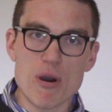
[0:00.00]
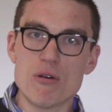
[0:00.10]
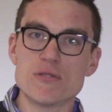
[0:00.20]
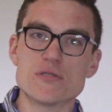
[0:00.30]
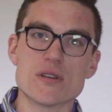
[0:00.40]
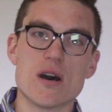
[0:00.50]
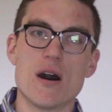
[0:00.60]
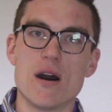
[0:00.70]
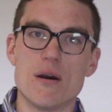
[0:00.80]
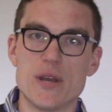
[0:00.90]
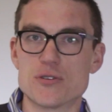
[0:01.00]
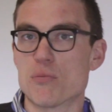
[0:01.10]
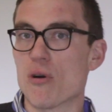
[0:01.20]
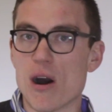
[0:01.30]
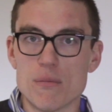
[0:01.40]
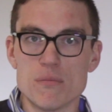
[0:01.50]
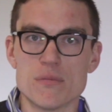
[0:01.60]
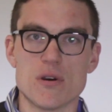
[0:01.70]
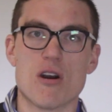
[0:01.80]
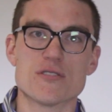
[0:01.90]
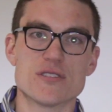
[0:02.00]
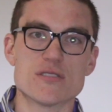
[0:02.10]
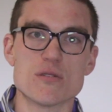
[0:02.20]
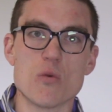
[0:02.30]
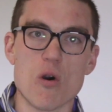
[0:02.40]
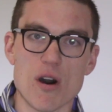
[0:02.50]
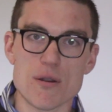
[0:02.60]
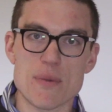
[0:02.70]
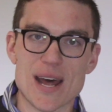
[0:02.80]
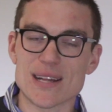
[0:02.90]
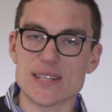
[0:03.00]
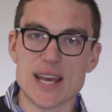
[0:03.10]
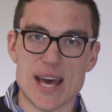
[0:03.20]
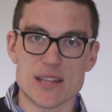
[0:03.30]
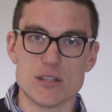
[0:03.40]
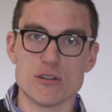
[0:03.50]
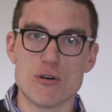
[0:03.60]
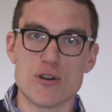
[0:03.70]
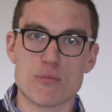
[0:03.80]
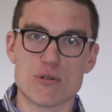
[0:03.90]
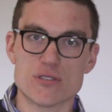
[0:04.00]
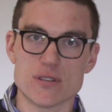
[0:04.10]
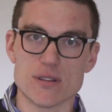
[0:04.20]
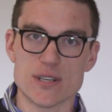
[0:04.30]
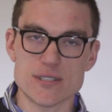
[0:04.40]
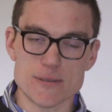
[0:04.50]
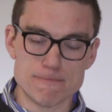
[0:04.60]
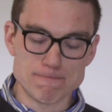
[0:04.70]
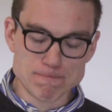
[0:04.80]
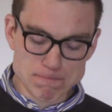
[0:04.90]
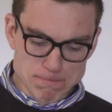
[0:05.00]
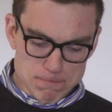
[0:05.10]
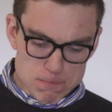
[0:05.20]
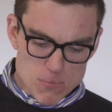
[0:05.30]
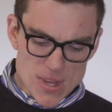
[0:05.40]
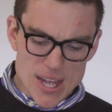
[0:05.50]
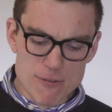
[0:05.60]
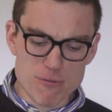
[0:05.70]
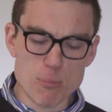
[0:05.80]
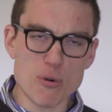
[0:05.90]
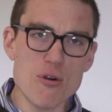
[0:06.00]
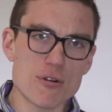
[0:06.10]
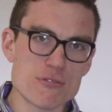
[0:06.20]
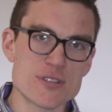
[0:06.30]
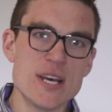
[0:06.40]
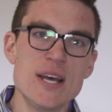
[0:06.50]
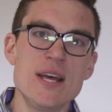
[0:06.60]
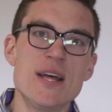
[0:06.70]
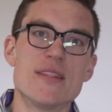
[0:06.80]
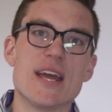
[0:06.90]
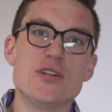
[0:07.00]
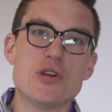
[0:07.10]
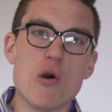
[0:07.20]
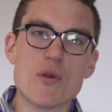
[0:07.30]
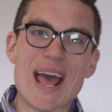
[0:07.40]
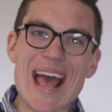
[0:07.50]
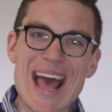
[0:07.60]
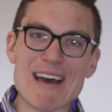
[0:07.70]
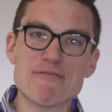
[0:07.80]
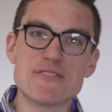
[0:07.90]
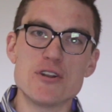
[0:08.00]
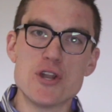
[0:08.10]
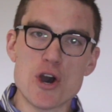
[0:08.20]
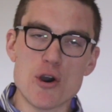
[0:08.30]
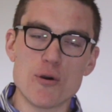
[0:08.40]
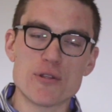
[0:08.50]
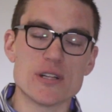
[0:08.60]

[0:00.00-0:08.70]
pose a major problem. Our system will automatically add the loan number to the list. And for brokers, they don't have to know